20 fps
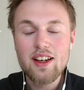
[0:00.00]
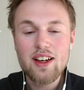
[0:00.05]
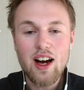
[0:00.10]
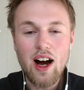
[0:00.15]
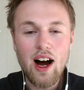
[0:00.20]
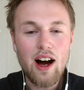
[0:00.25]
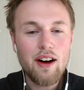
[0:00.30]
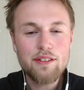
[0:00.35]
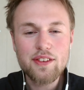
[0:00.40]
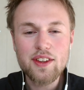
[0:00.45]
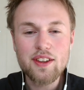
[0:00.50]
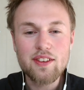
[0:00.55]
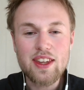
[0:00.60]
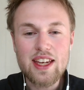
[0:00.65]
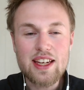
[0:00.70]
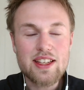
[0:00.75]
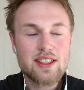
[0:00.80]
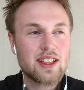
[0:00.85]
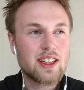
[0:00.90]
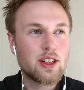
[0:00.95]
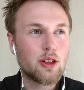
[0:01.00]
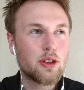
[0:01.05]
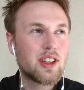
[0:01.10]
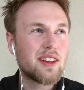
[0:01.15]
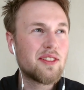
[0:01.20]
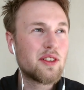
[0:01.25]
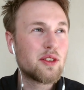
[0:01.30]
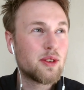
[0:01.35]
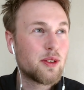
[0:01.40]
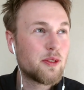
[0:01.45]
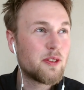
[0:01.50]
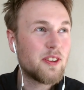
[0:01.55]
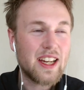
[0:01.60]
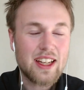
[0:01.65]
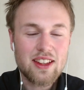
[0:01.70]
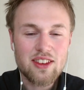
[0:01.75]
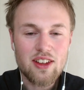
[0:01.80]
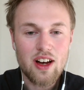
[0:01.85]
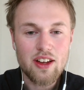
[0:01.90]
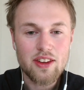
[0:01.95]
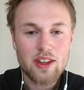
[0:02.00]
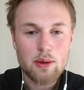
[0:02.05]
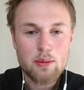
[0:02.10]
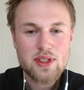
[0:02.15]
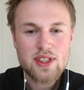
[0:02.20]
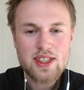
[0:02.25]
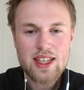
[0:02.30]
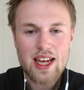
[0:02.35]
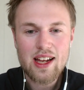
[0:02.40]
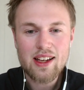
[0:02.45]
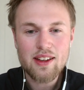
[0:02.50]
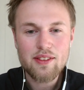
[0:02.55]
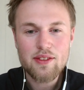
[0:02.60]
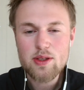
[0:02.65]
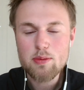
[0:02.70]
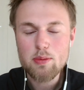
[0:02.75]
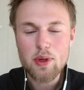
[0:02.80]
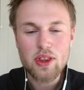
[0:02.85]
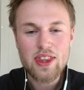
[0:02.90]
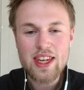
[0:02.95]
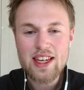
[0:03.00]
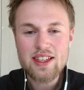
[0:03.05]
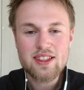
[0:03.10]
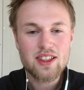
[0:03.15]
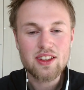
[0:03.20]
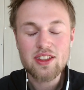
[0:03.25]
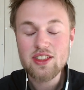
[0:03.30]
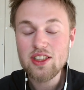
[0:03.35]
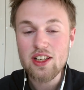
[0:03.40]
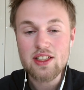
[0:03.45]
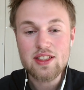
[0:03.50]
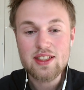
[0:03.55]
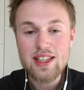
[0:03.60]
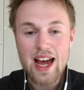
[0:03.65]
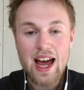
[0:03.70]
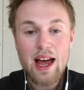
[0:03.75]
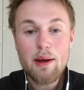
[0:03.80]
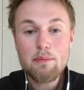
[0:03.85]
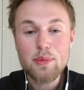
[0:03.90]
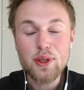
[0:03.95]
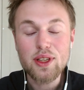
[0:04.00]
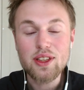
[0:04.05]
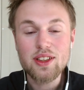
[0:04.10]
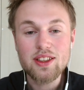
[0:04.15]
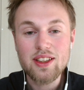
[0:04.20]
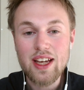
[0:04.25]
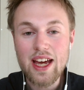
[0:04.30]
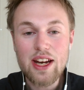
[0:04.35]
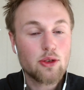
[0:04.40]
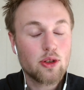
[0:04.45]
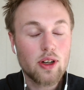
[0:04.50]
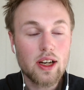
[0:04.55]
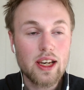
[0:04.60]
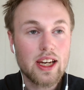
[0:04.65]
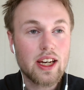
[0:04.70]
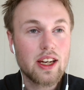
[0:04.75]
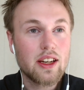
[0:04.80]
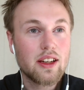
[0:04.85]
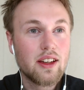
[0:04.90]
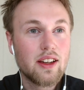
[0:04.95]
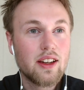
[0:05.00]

often things they don't even reflect on themselves, but things that just happen naturally.